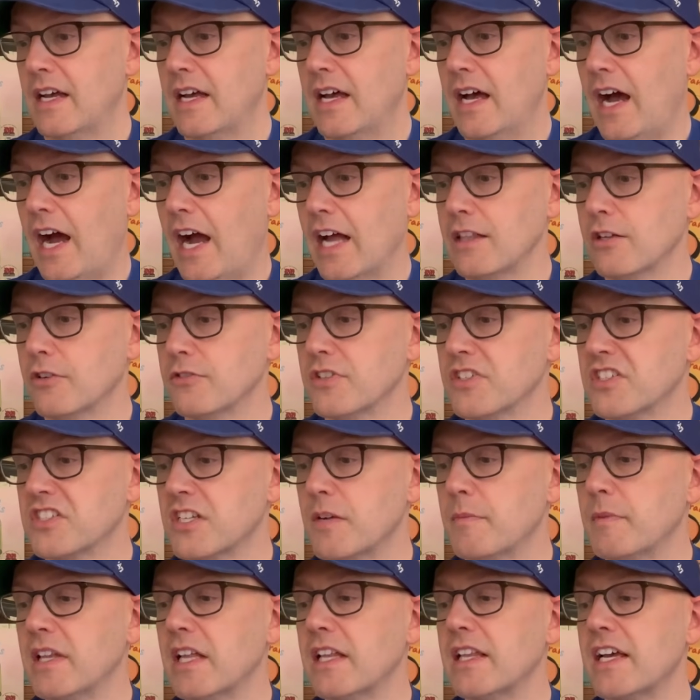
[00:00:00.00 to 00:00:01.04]
I learned a
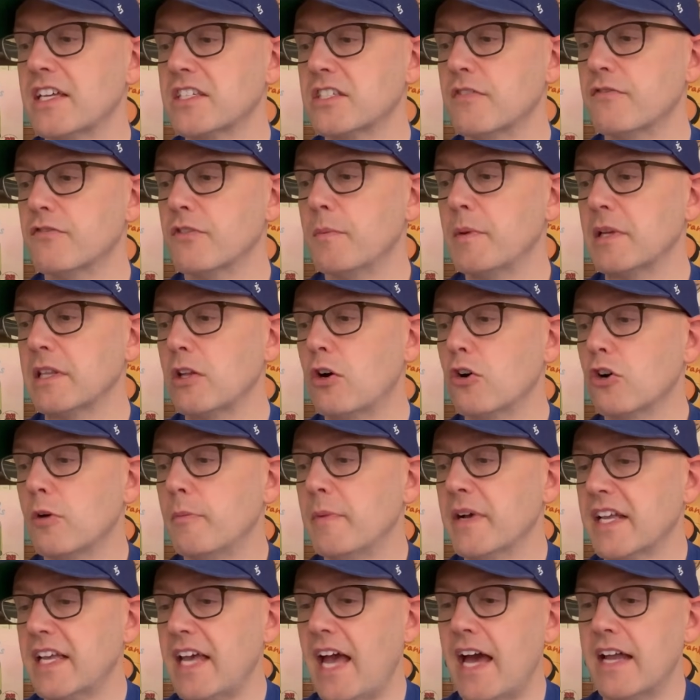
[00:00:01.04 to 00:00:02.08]
similar lesson from a local
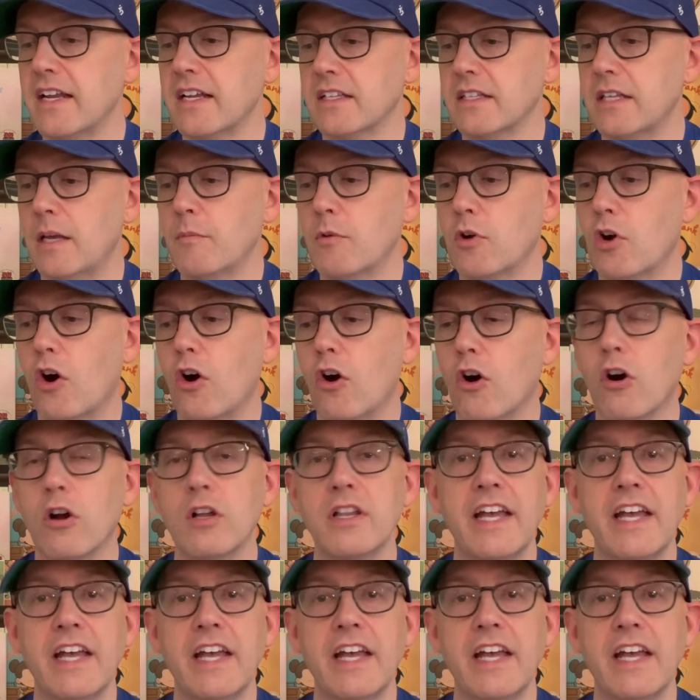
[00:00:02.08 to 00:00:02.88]
mechanic named Carl